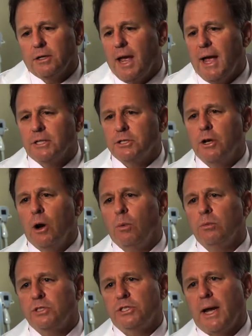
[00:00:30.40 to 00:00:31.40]
has
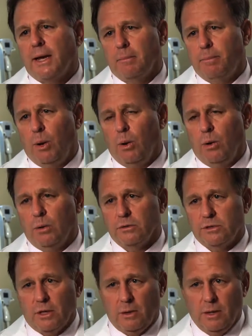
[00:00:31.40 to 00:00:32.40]
no second pole.
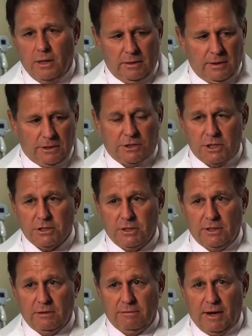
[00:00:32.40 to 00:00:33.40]
So it's just
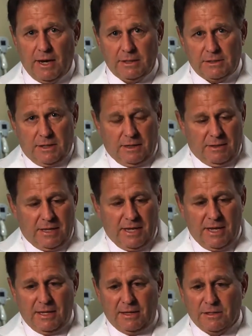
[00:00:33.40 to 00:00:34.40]
the device, the
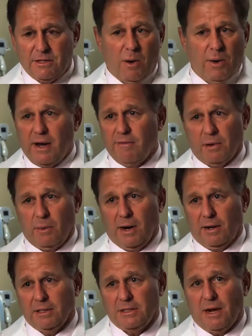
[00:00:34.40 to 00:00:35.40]
heat is going
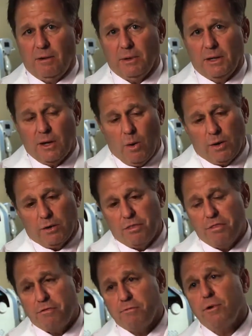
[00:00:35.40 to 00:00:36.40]
everywhere. It's not really going
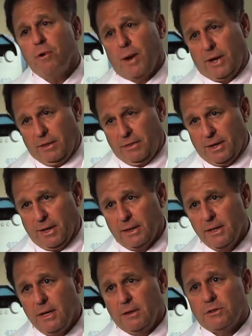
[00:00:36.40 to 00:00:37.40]
through anything.
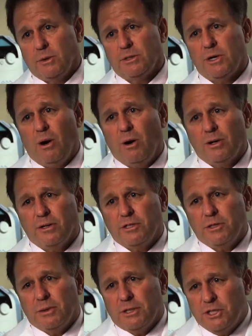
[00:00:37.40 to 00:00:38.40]
So it's harder
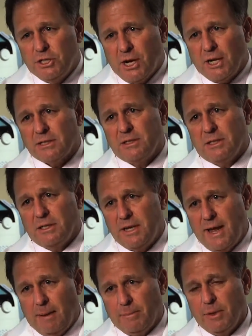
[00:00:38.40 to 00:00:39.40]
to adjust the
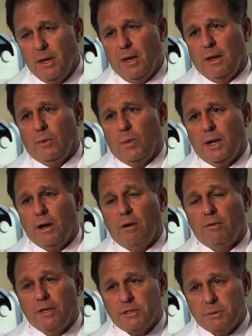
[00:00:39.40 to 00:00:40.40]
depth. We
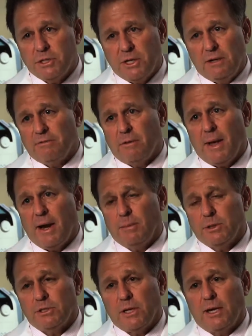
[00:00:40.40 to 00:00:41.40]
know this machine from
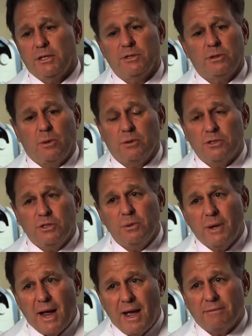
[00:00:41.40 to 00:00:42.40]
animal studies, you're going
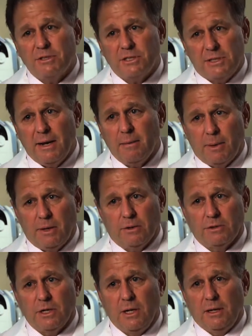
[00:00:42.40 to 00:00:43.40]
2.5
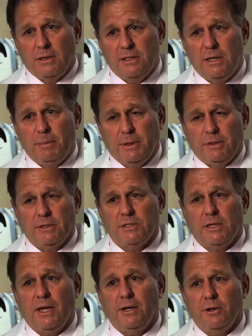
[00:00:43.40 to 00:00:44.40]
centimeters deep into the
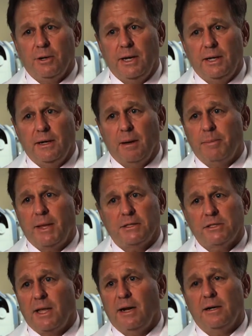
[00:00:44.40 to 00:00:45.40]
skin. You're heating up
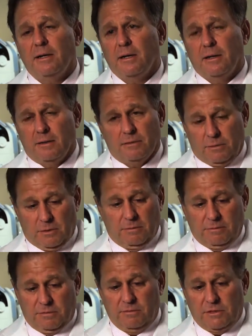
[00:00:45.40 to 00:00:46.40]
that skin into the
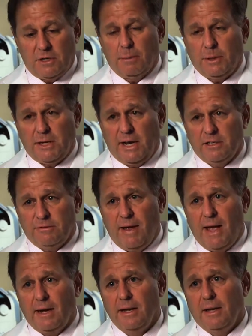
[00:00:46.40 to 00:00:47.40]
subcutaneous
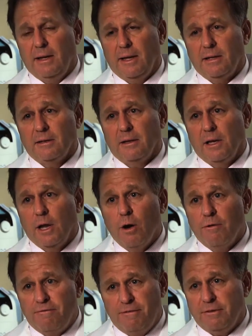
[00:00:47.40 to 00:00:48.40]
fat into the
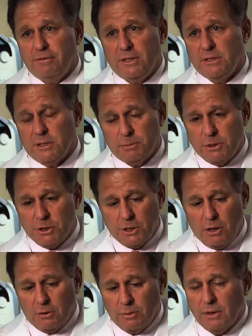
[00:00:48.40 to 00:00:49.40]
low 50s. That's been
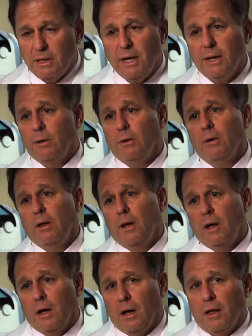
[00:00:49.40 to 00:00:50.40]
shown with needle
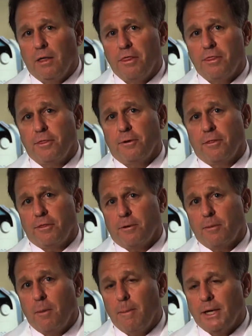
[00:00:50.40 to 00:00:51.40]

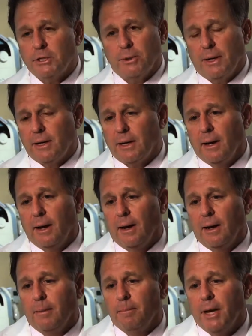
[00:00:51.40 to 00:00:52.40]

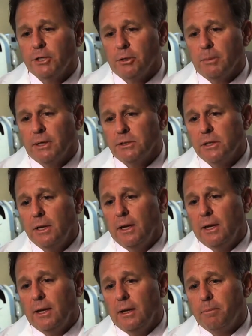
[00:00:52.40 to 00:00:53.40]
thermometric measurements
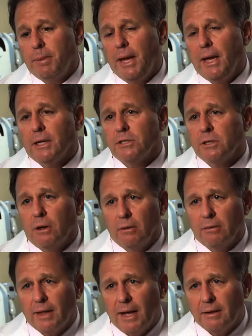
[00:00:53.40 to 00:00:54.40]
in pigs.
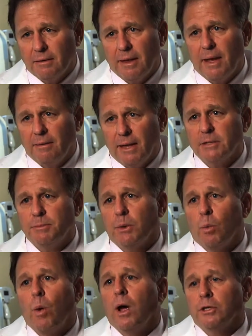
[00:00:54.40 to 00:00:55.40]
So that's
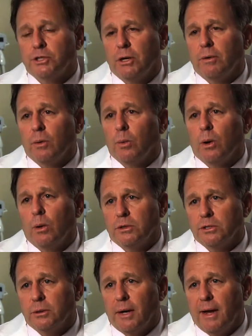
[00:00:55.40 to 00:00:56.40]
been well shown that we're
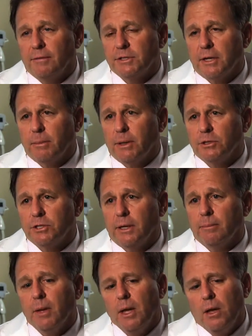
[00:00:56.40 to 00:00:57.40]
going 2.5 centimeters
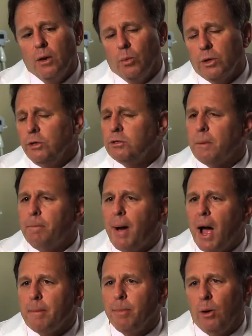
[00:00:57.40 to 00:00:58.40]
deep. When you use a
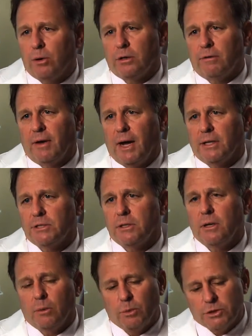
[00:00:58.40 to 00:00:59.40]
bipolar device,
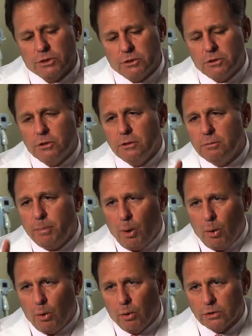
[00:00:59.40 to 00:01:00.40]
which is two
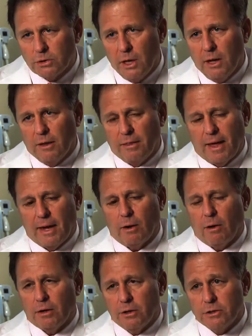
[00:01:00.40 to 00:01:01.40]
poles that
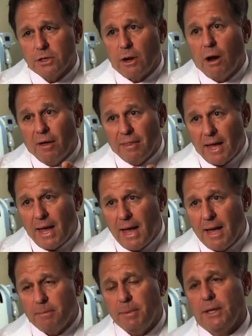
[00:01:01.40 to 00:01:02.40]
are usually on the
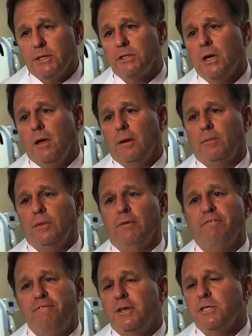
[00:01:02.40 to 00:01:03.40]
handpiece,
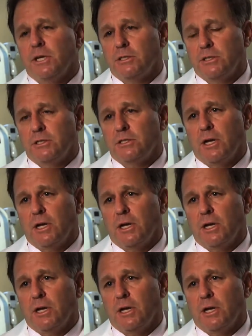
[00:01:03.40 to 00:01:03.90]
the physics is